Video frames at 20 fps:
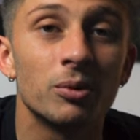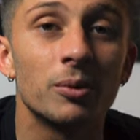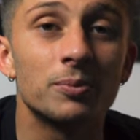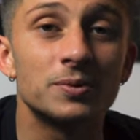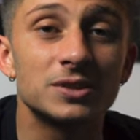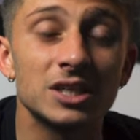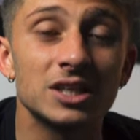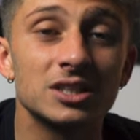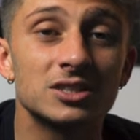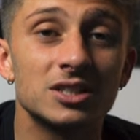But
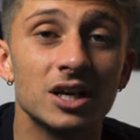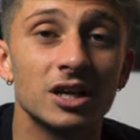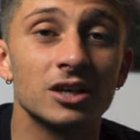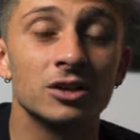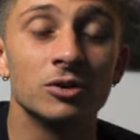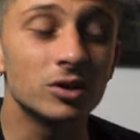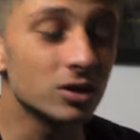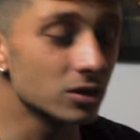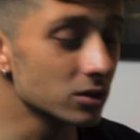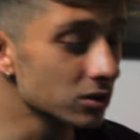besides
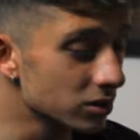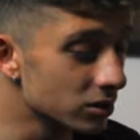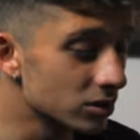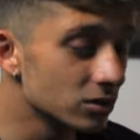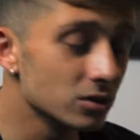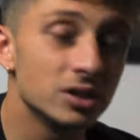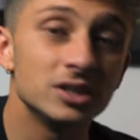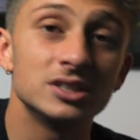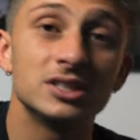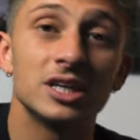that, you could
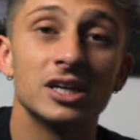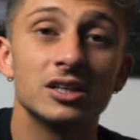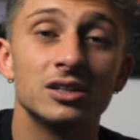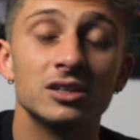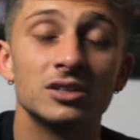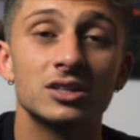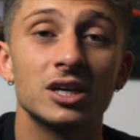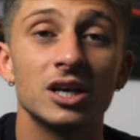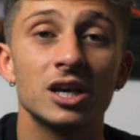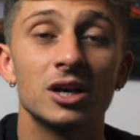literally take
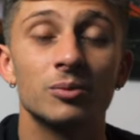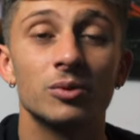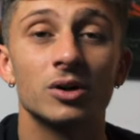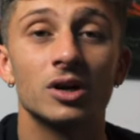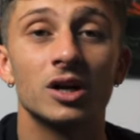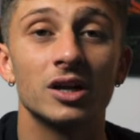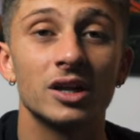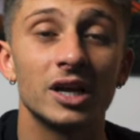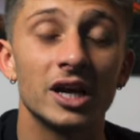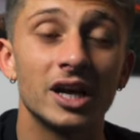this
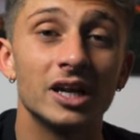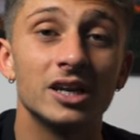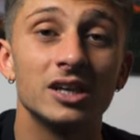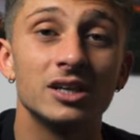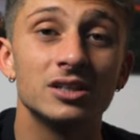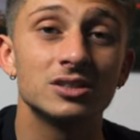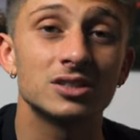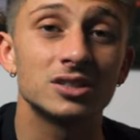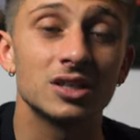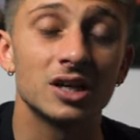camera on
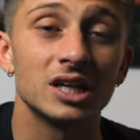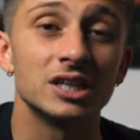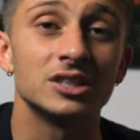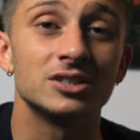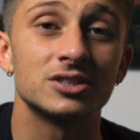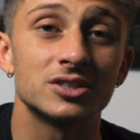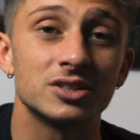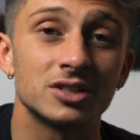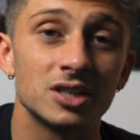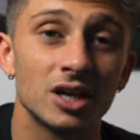any
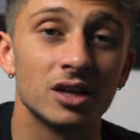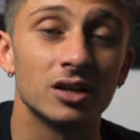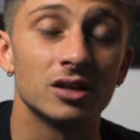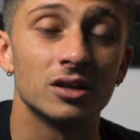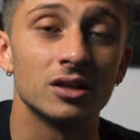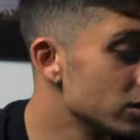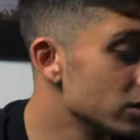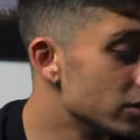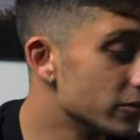size set.